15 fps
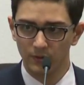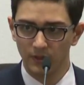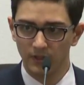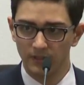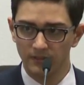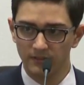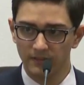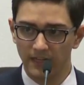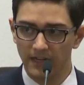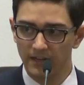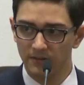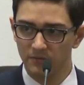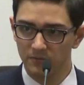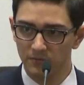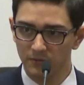I
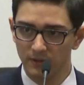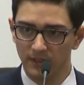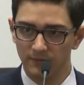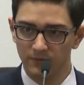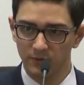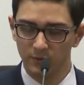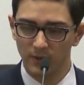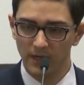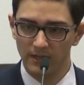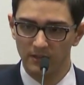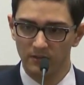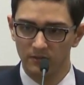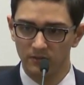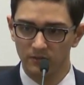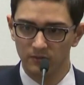scan left to right,
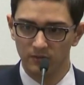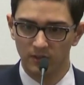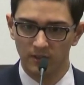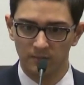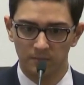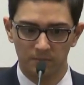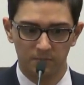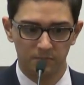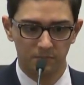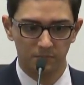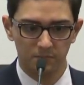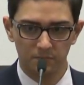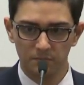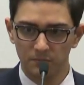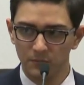
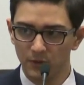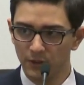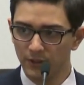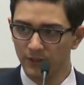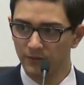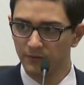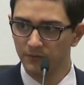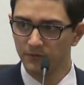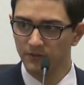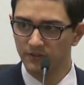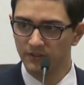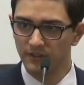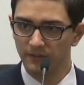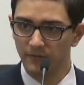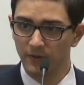looking to
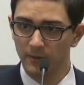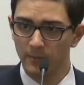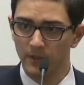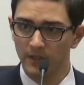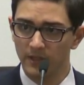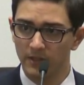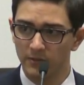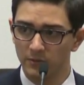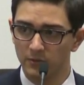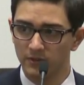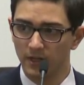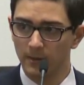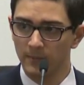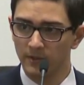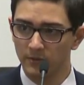see if anybody else was
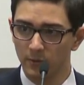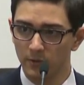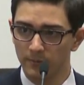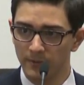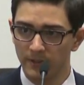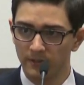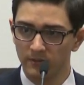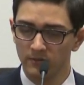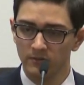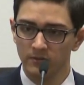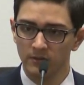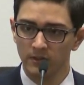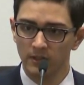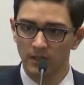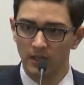coming toward me.
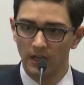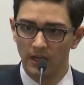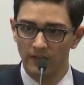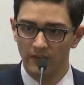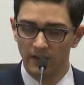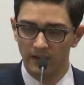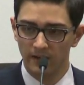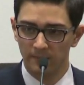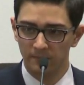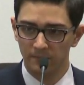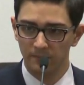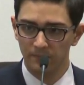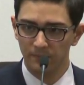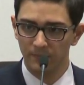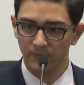And then
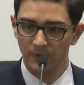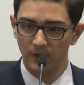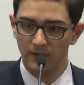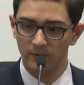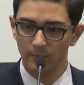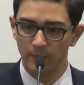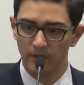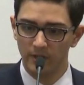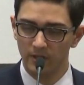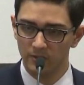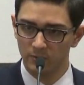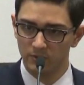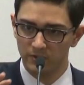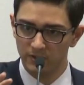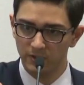everybody
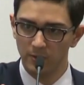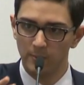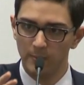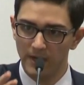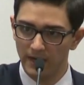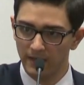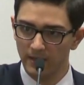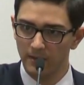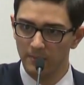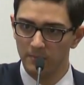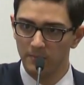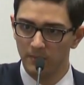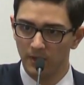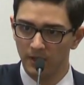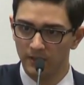else was still back up
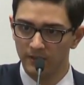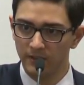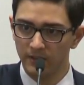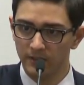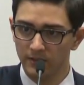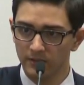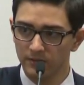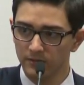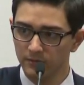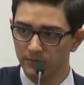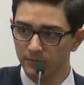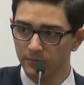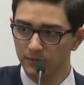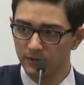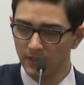on the
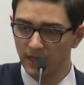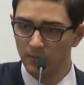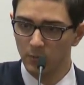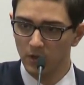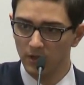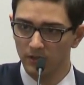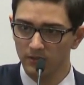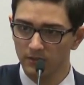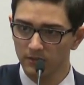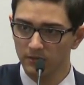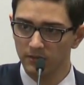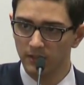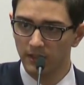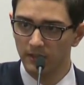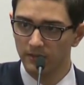sidewalk,
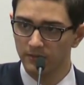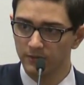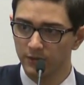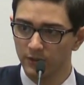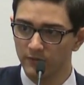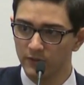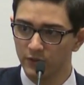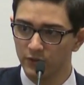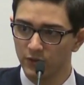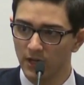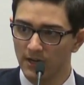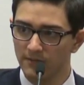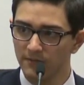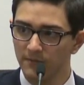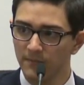the service
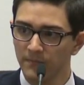drive.